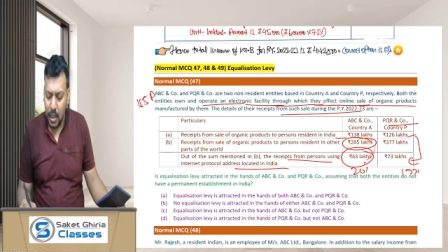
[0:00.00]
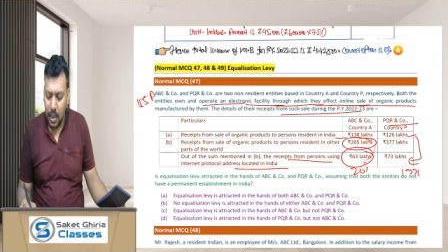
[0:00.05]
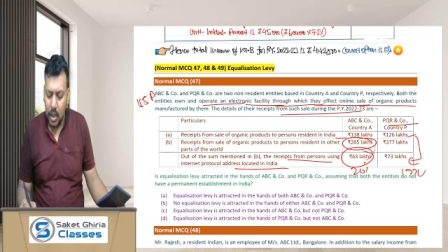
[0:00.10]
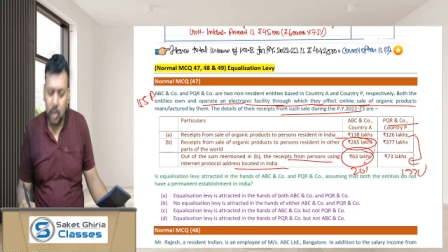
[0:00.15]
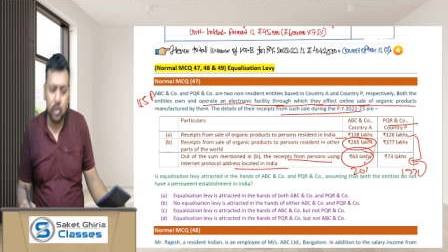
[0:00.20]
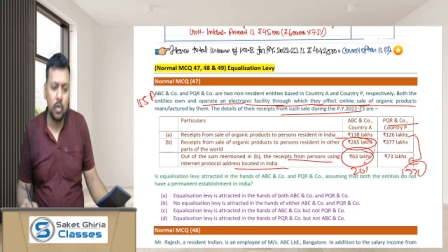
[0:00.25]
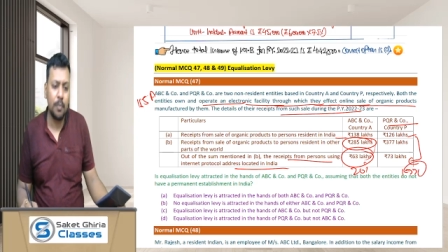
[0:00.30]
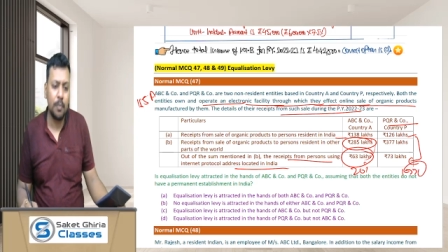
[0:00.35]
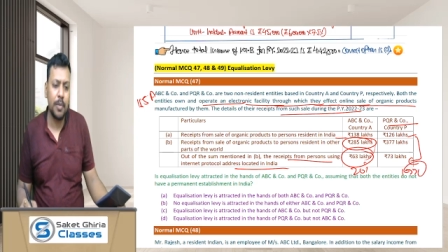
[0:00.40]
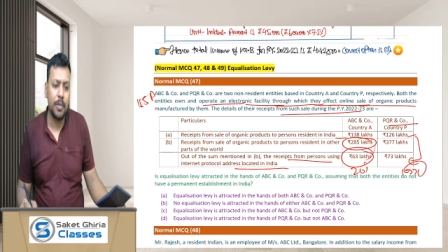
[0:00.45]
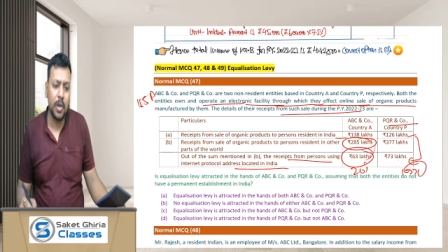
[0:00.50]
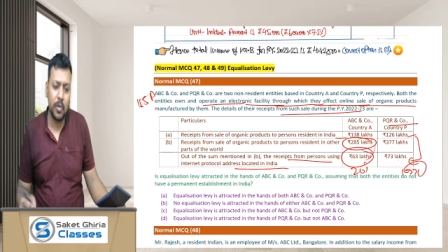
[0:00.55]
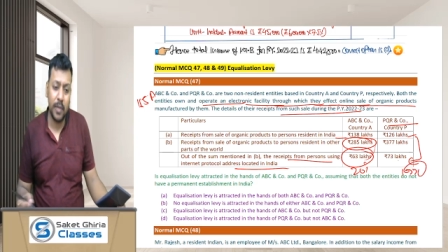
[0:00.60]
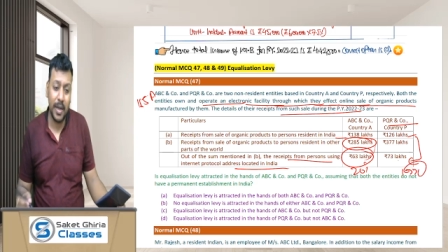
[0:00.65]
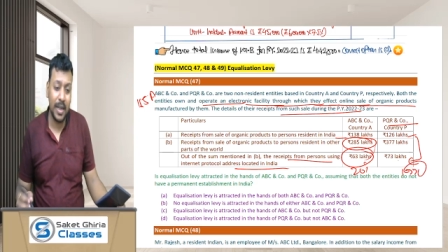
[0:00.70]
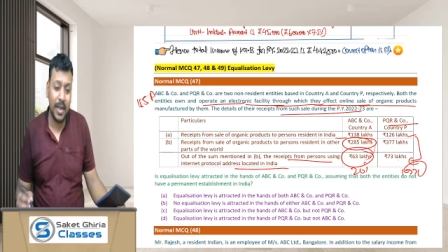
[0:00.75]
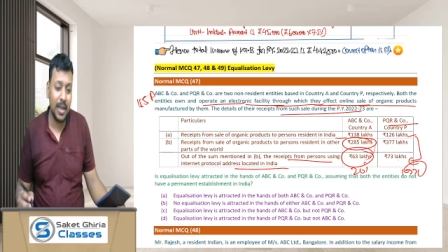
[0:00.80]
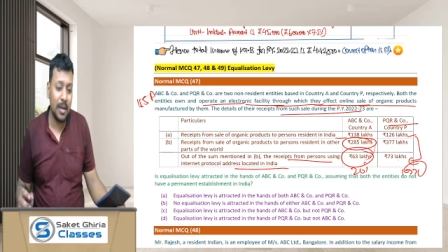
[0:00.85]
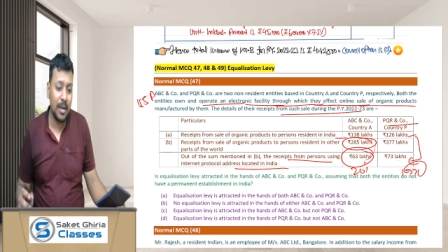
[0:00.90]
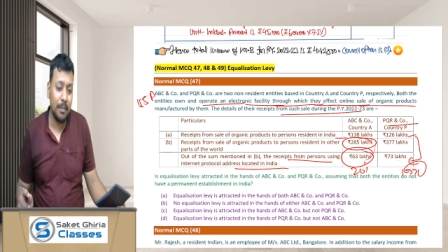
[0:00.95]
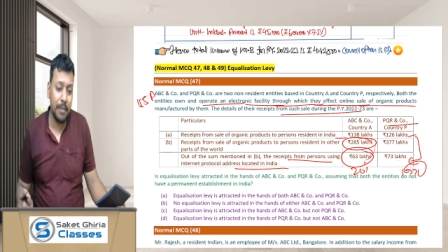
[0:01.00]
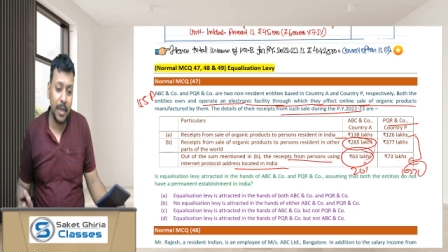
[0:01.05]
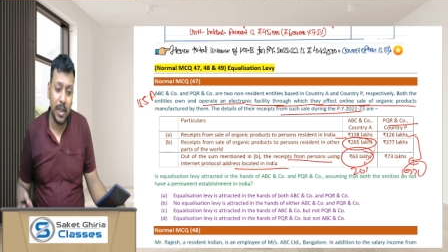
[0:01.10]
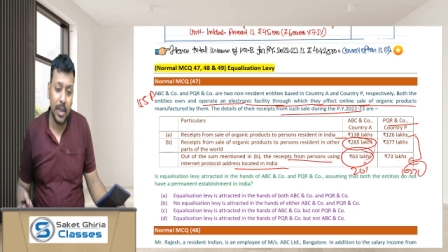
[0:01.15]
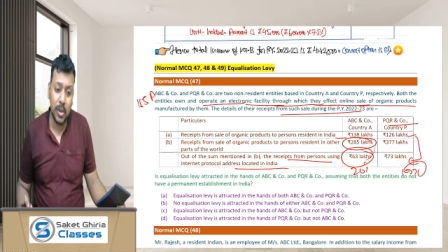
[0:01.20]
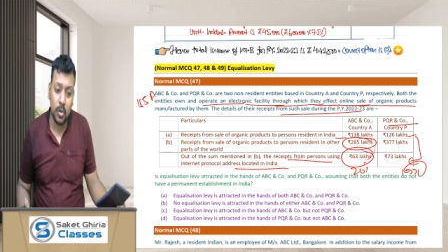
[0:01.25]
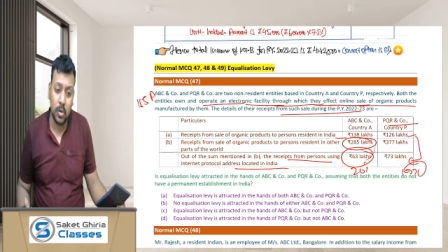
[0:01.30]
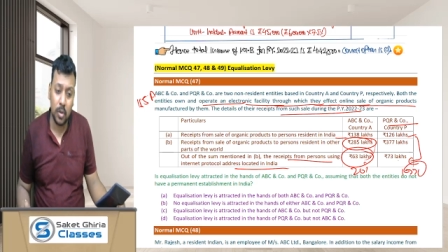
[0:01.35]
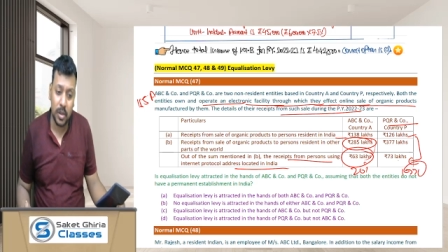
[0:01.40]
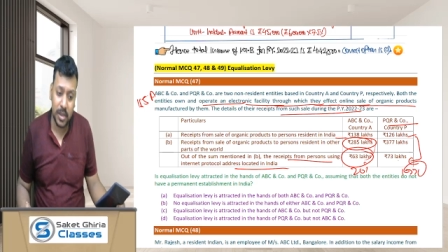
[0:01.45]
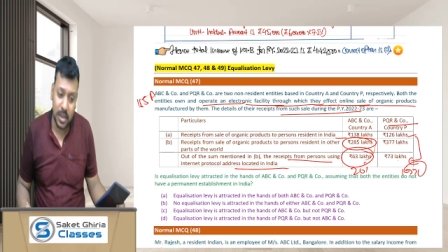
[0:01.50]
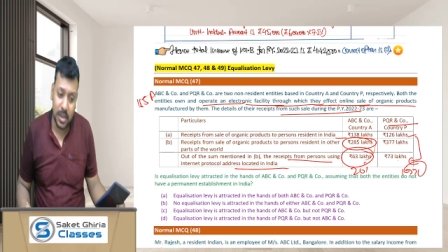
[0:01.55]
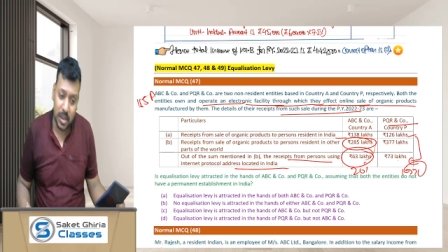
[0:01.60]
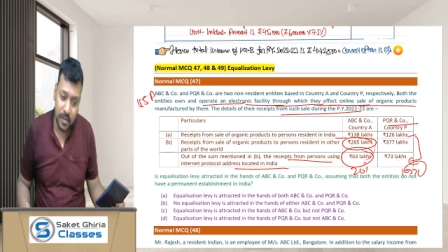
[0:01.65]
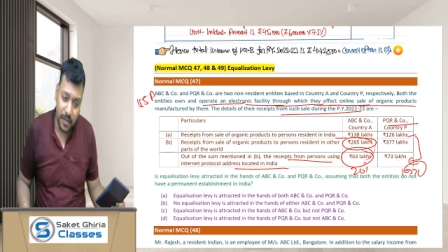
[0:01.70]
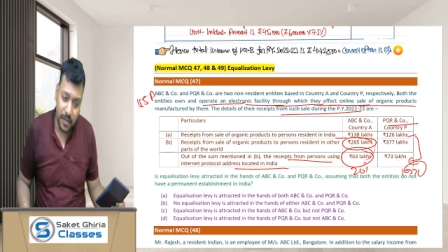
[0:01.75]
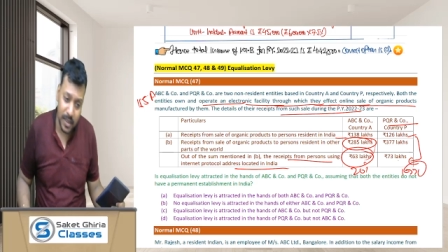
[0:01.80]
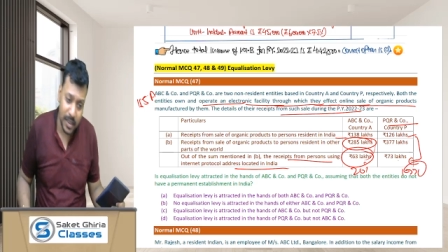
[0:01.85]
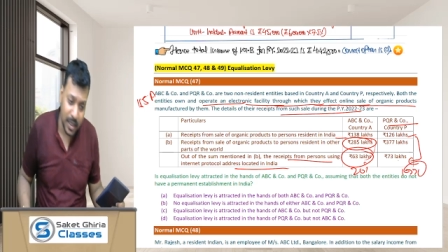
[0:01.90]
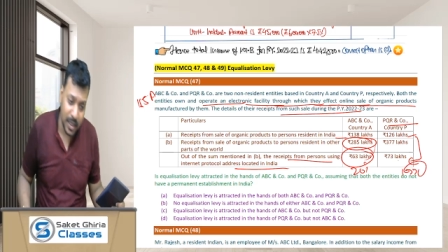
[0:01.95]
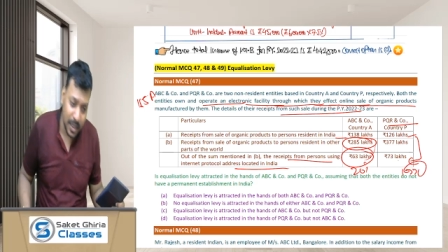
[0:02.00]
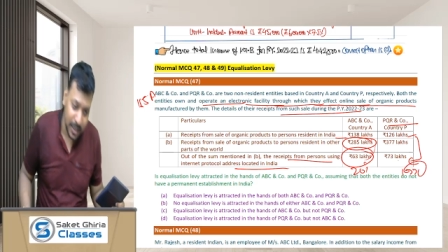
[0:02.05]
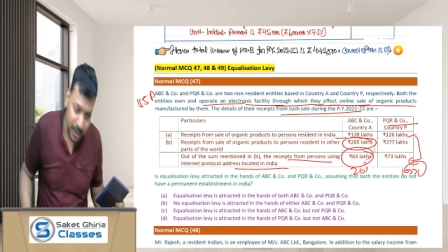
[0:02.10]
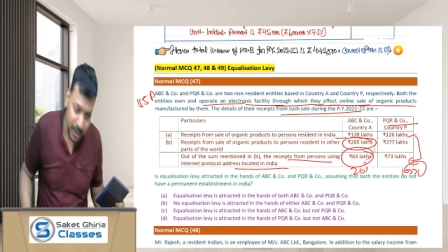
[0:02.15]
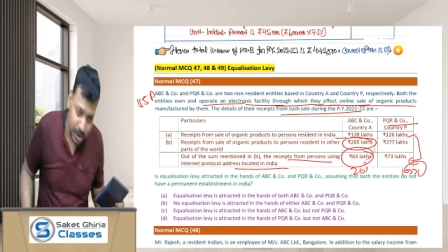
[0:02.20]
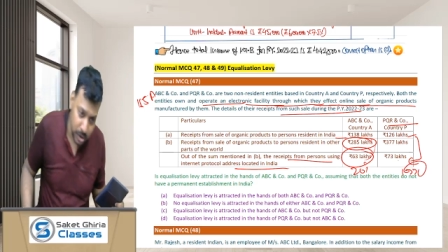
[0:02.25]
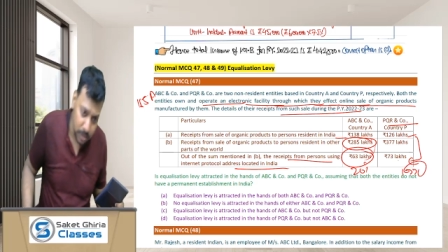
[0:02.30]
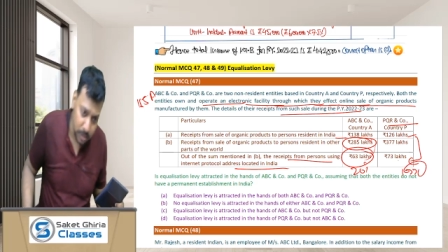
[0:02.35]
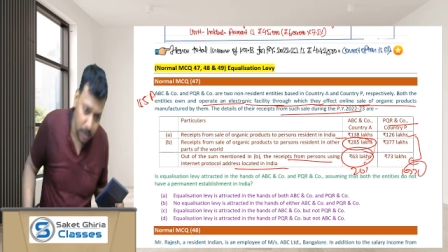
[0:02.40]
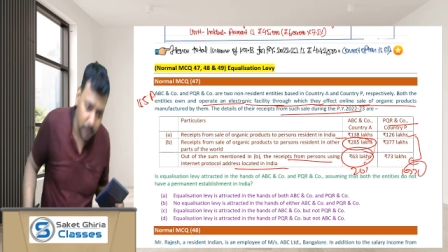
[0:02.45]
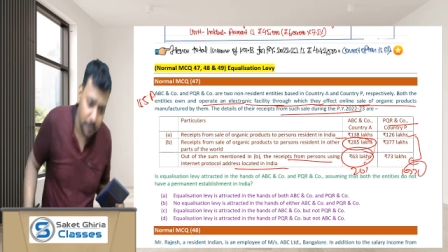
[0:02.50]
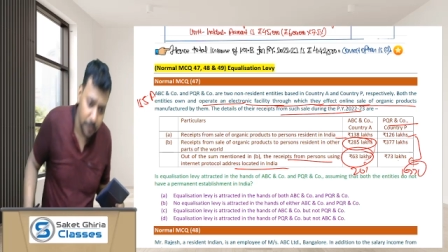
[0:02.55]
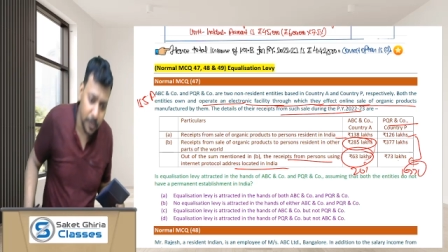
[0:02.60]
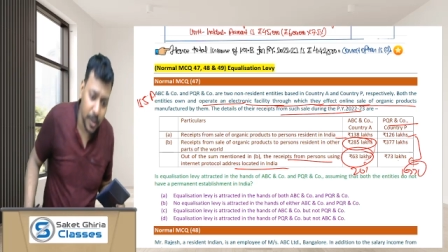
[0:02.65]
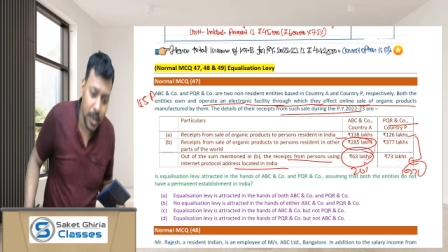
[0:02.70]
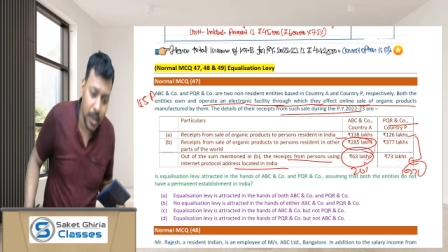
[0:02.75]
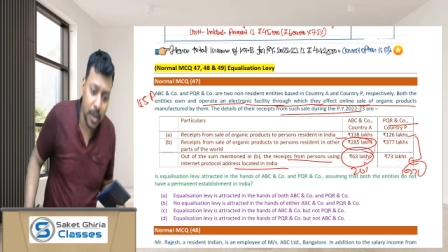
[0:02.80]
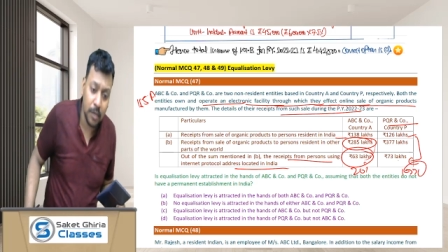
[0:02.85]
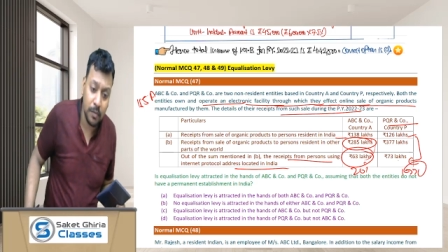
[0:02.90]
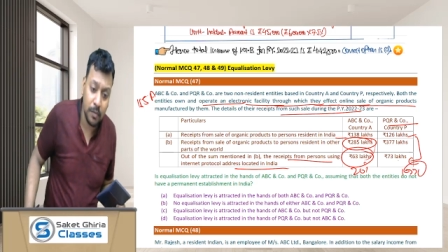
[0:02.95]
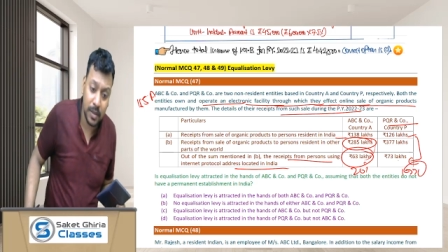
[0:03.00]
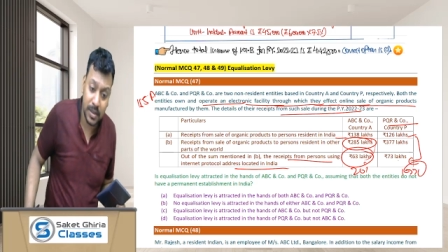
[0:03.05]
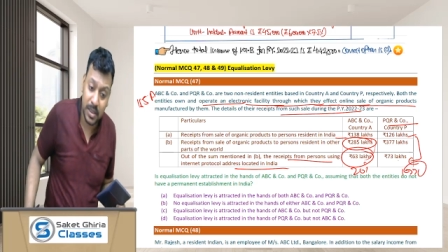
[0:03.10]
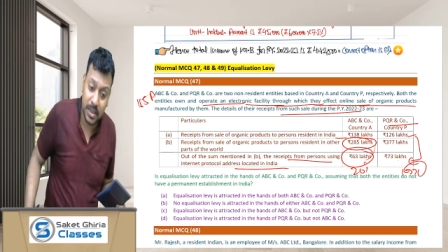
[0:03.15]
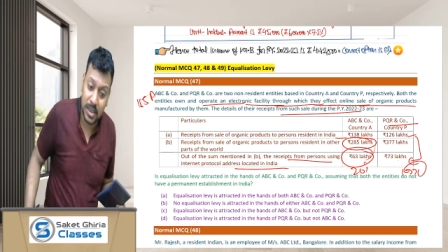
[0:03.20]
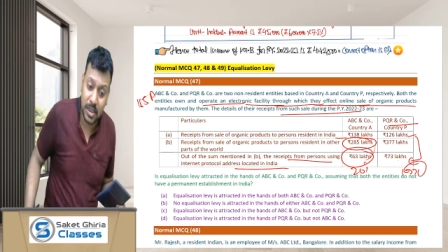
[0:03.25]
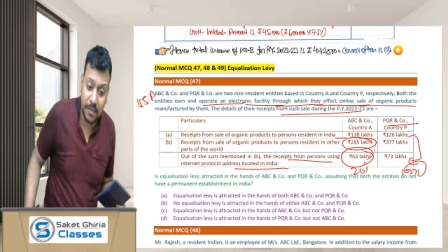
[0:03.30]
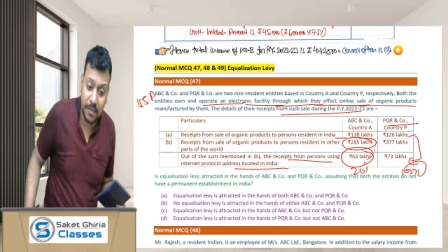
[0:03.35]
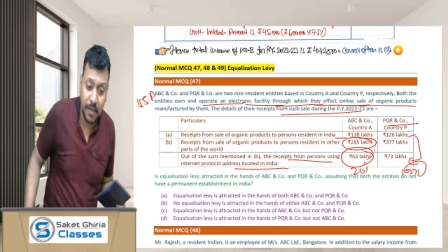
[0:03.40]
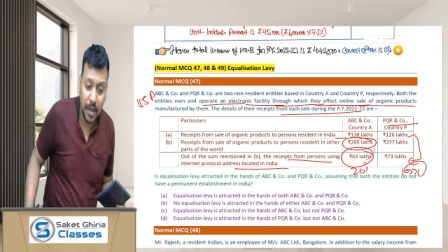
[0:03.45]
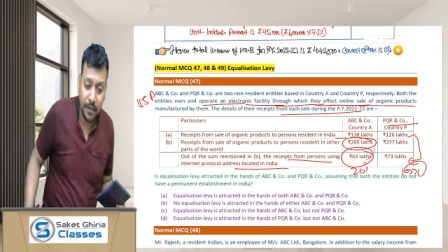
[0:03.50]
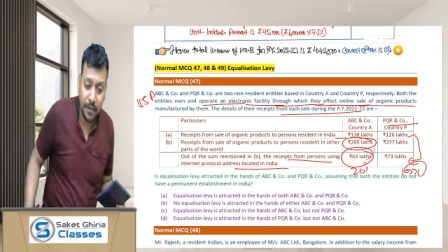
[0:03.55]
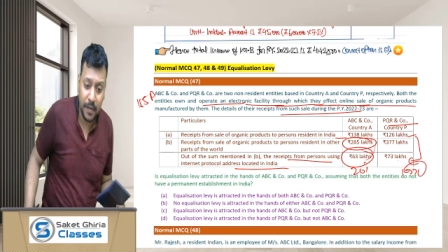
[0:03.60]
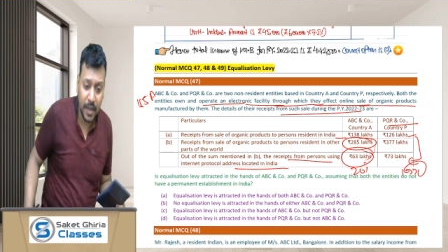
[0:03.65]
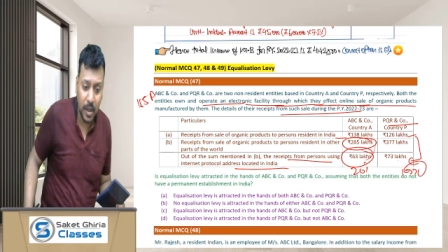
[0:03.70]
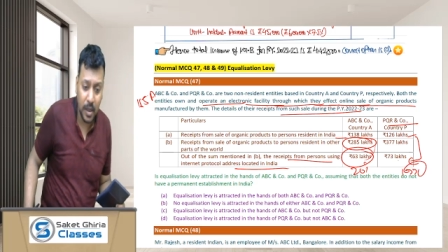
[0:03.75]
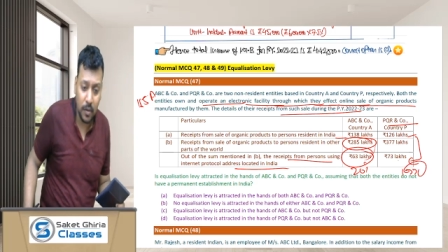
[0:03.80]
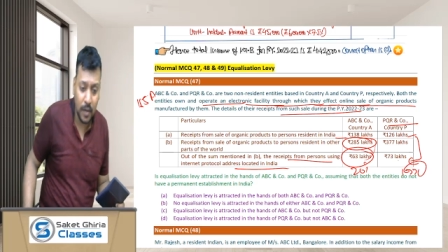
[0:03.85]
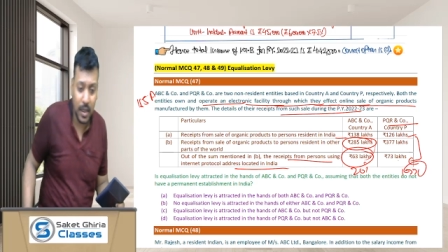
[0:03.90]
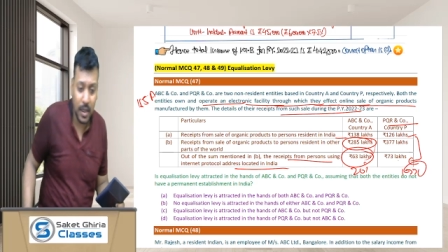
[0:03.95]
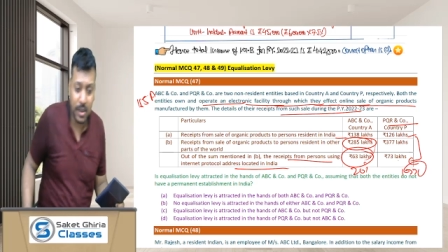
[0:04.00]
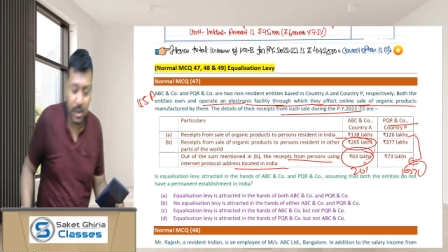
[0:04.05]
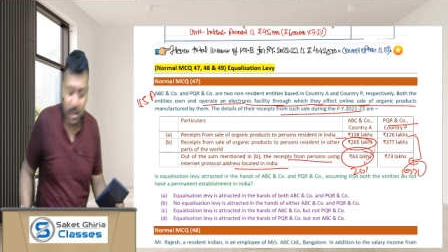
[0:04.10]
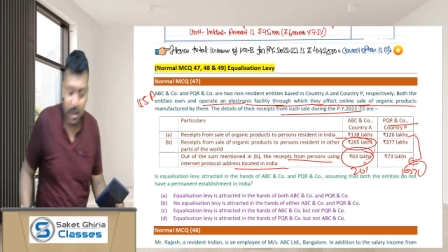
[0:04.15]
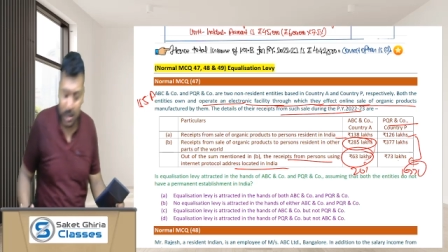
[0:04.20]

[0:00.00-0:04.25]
So PQR and company do not satisfy the condition of 165A equalization